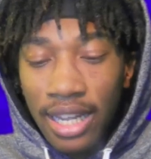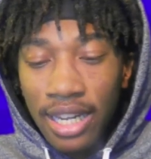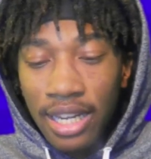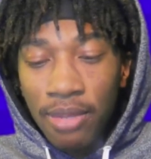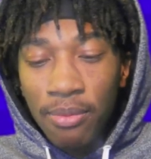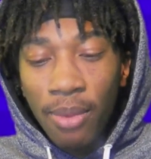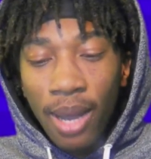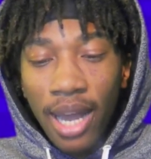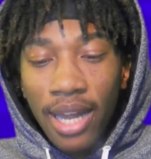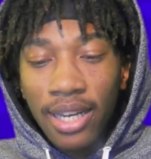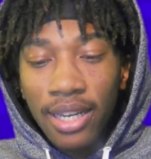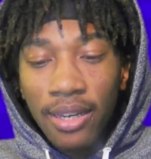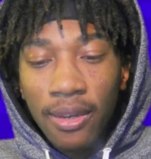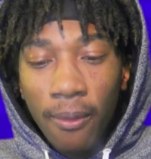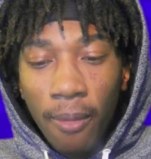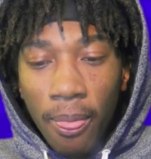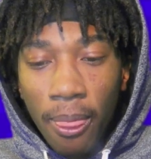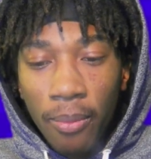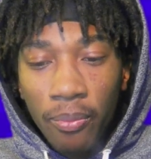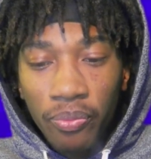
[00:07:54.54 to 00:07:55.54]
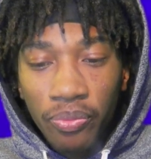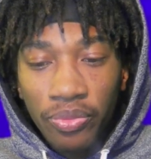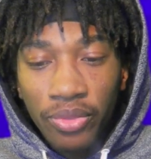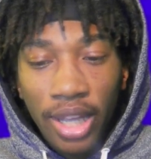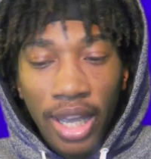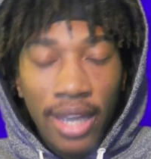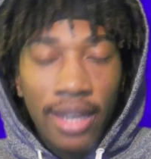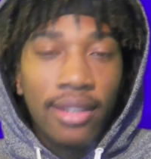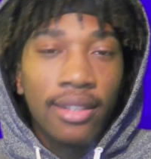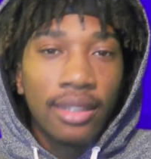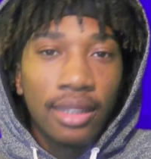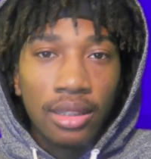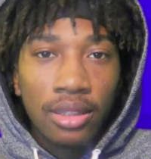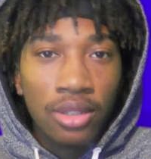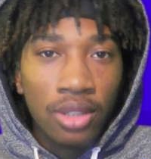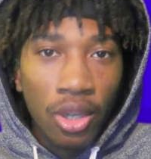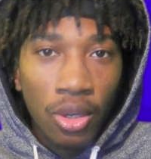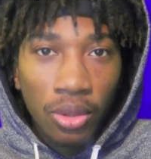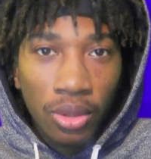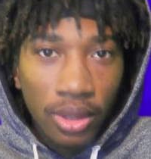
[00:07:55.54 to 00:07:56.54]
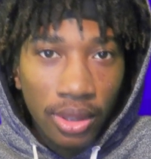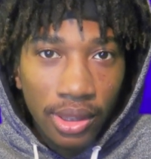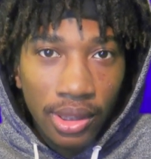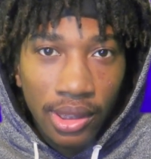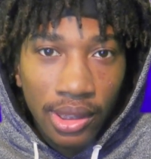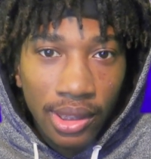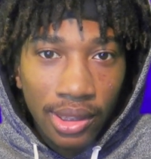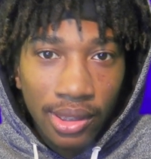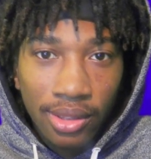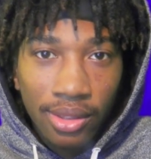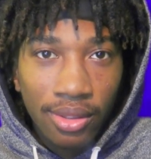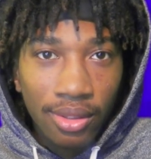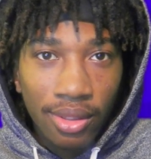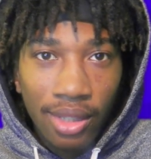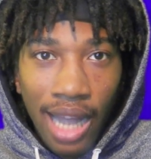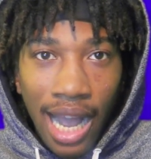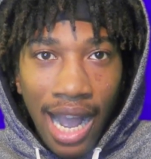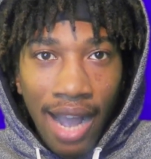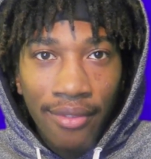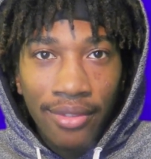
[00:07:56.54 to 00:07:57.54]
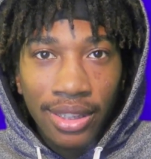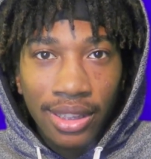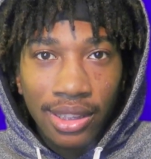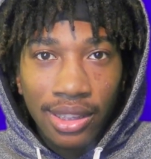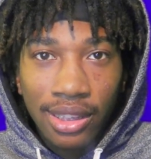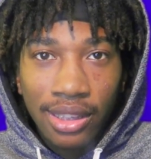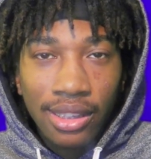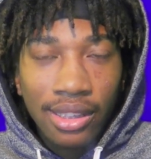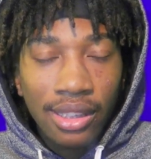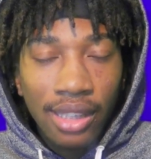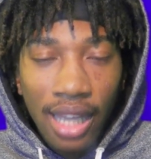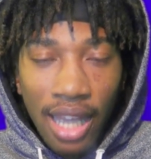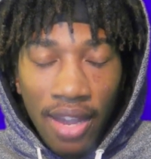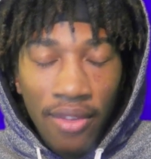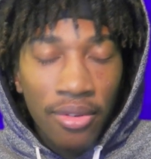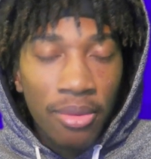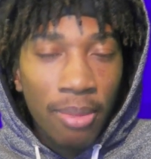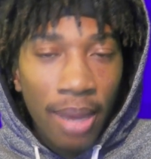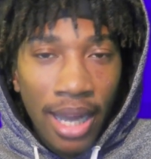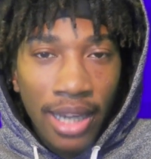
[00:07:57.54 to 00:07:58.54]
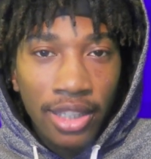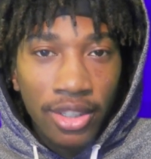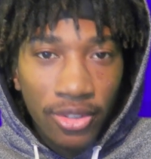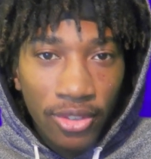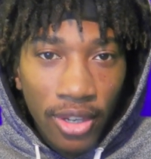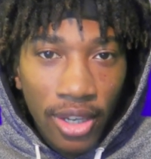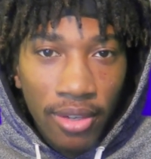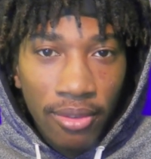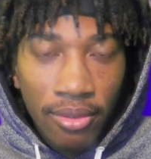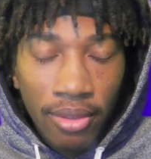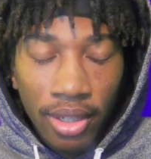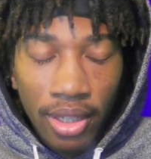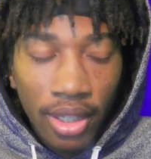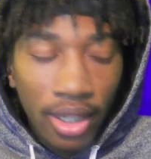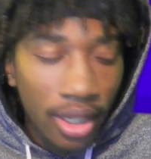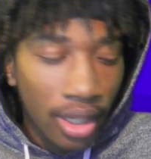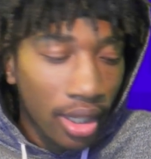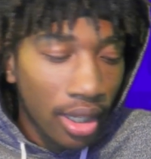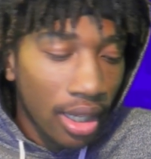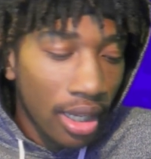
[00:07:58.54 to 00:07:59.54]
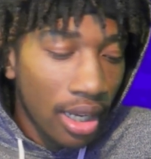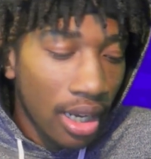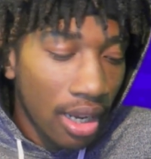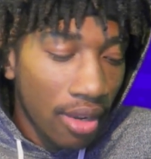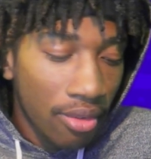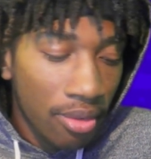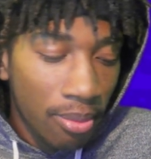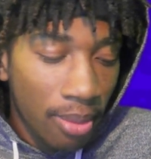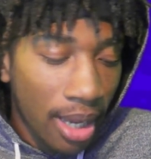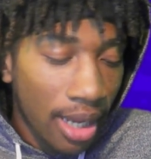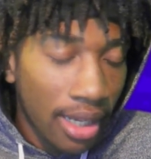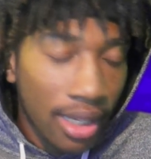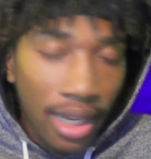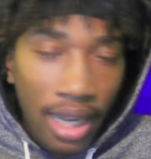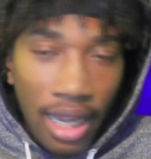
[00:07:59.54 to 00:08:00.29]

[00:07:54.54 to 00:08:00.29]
anybody that, you know, is obviously everybody's favorite and everybody